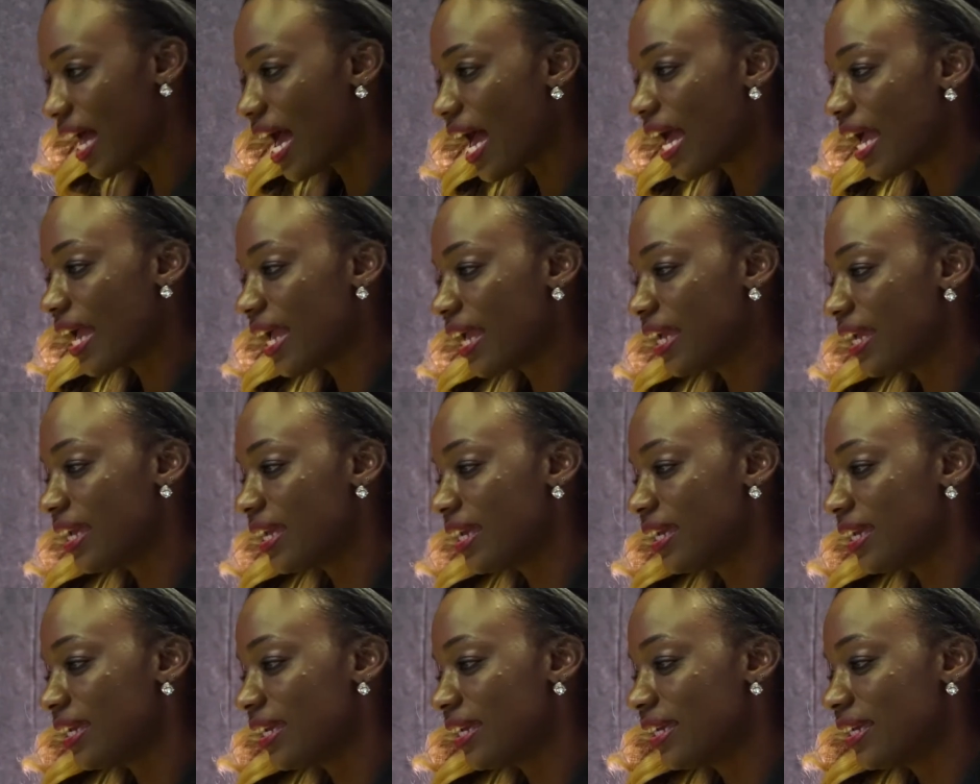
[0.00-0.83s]

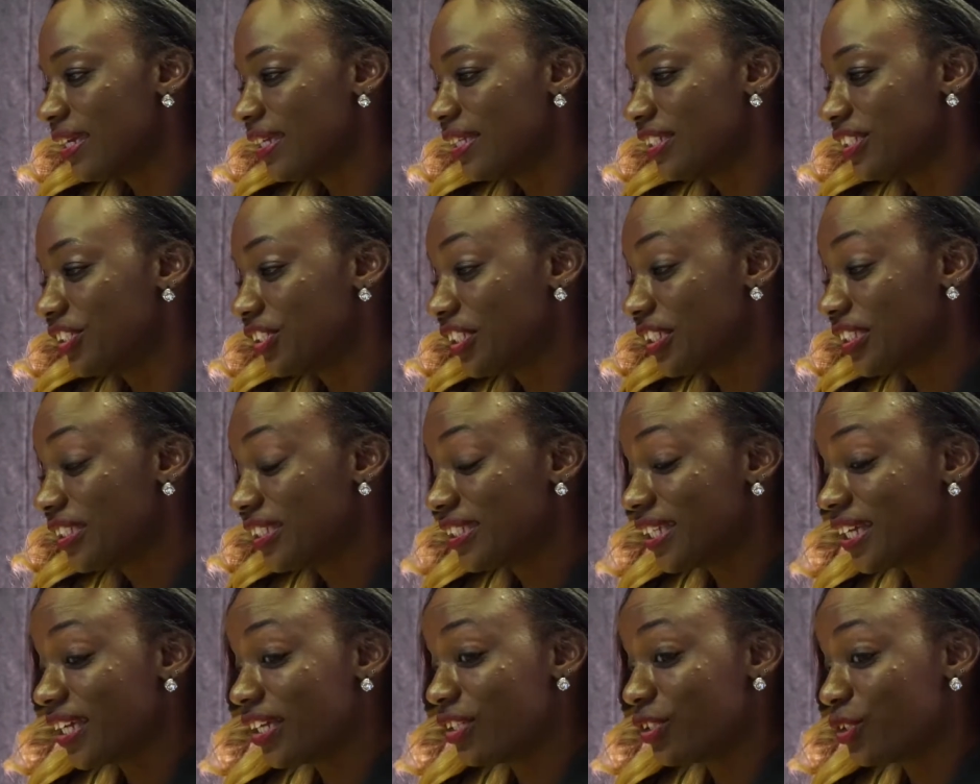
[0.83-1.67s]
I
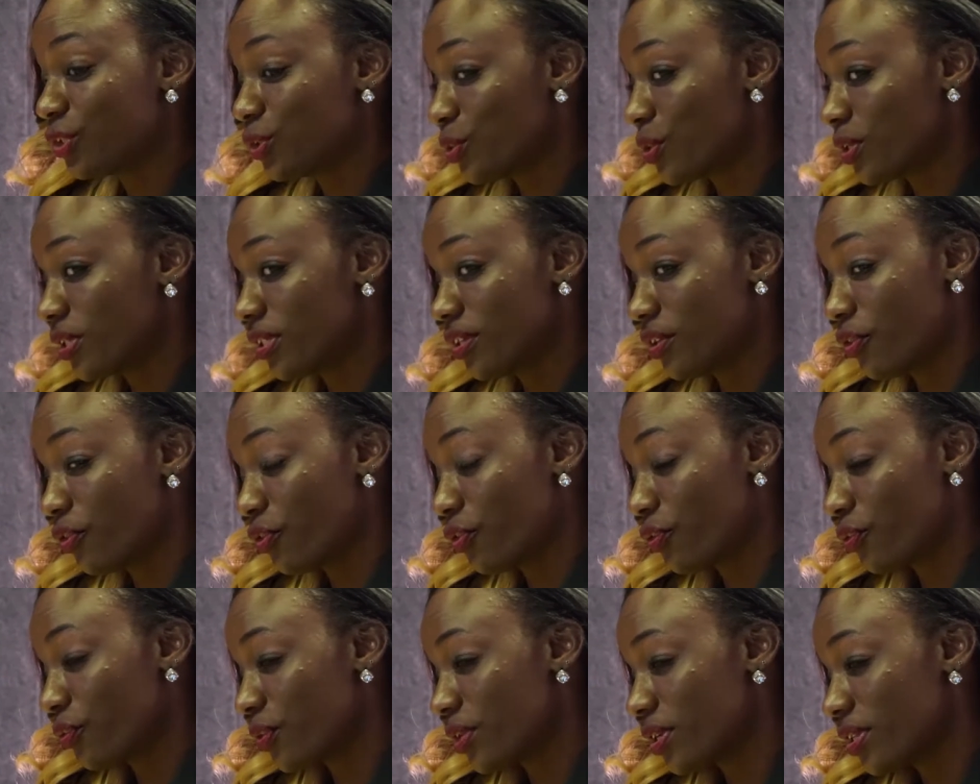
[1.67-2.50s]
just enjoy the
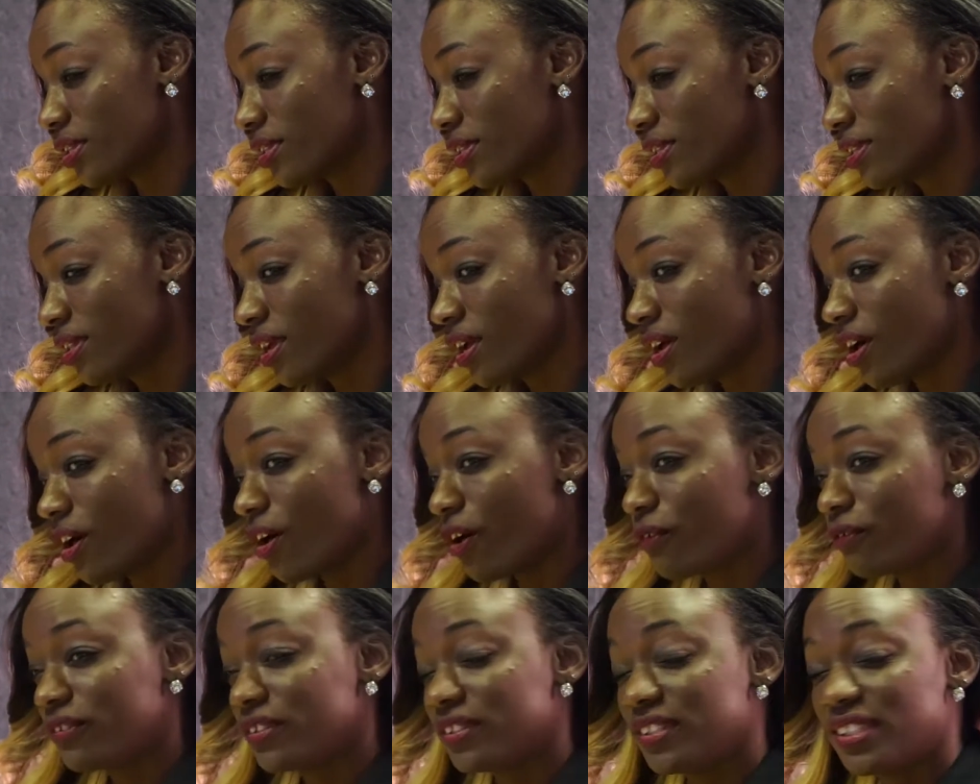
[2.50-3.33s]
thrill
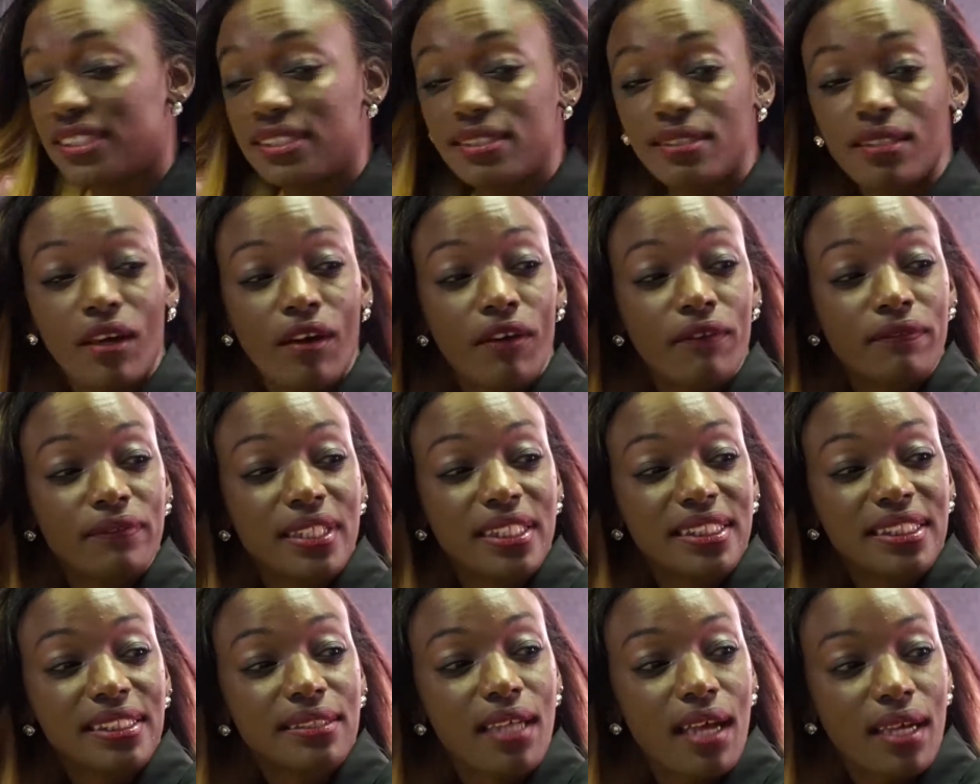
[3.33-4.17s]
of of
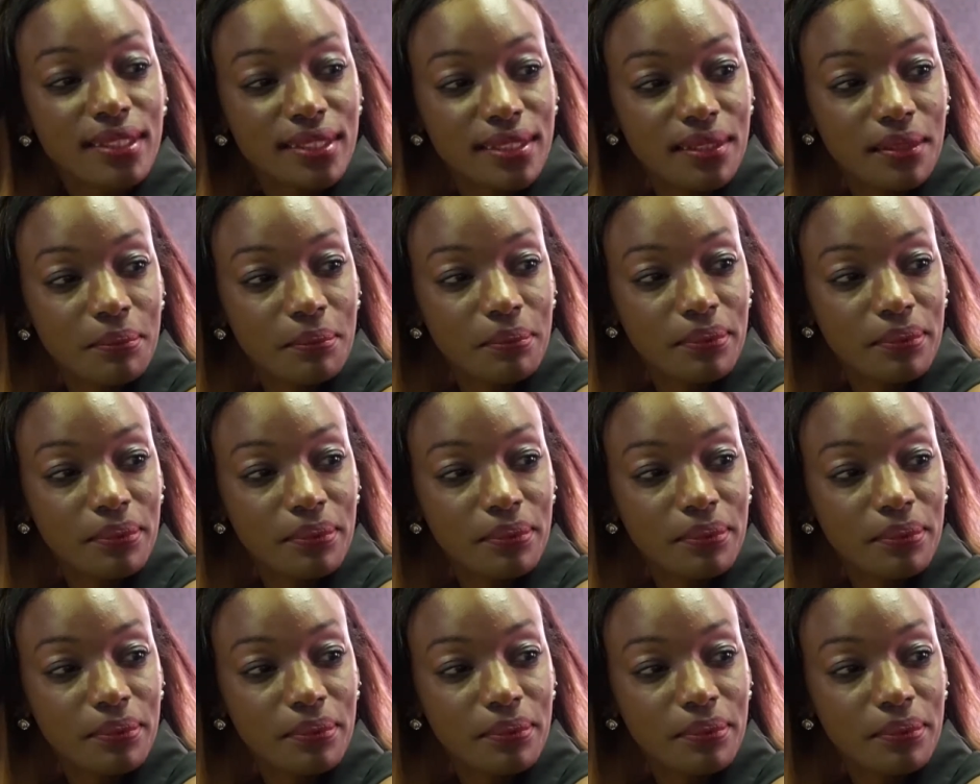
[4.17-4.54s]
the startup.